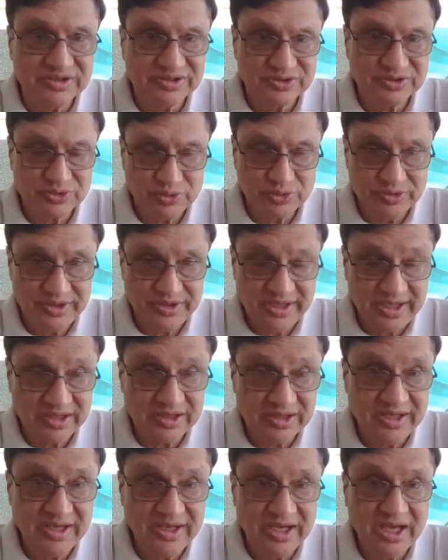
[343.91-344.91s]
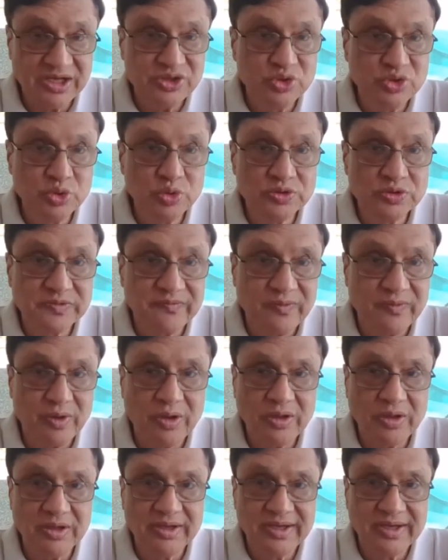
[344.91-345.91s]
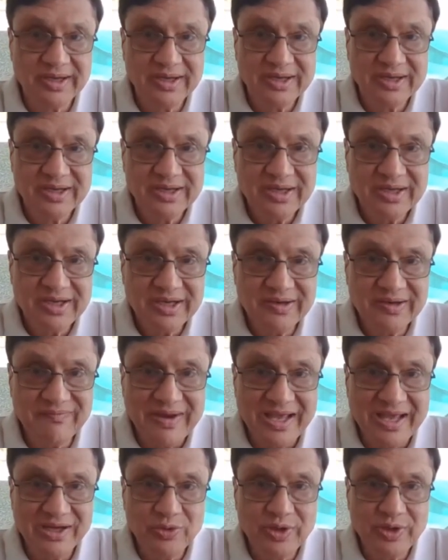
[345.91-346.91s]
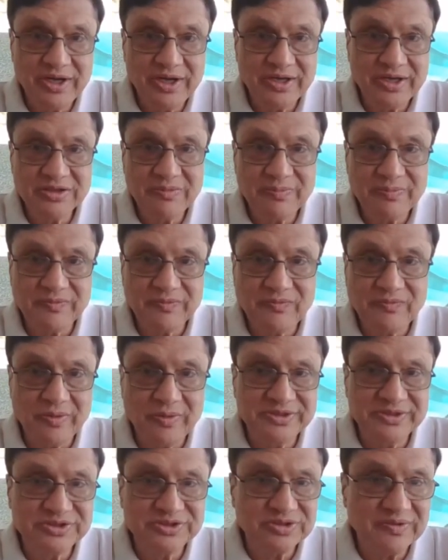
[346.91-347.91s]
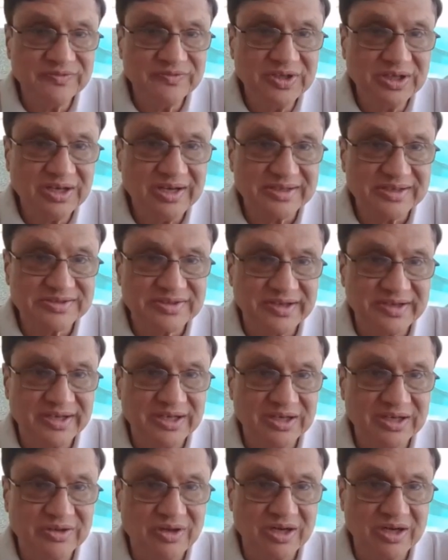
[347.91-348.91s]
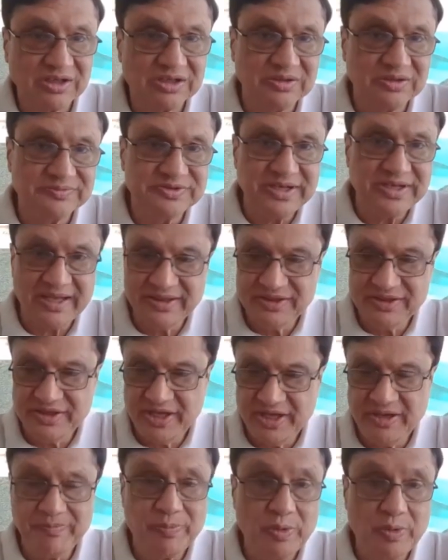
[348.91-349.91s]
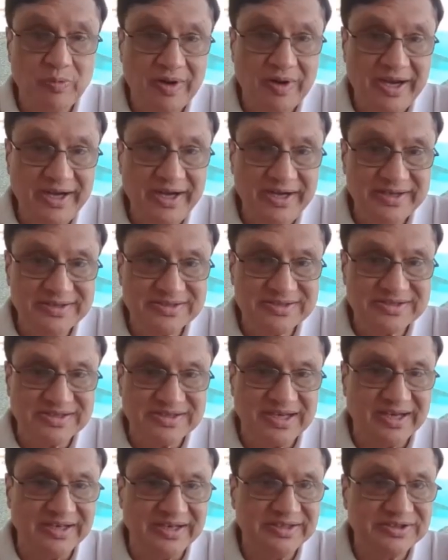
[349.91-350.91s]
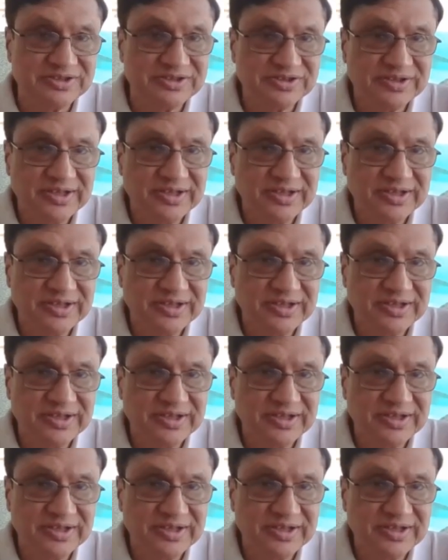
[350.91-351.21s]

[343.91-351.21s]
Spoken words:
So they are used for evaluating the performance of the clustering algorithms, and they provide insights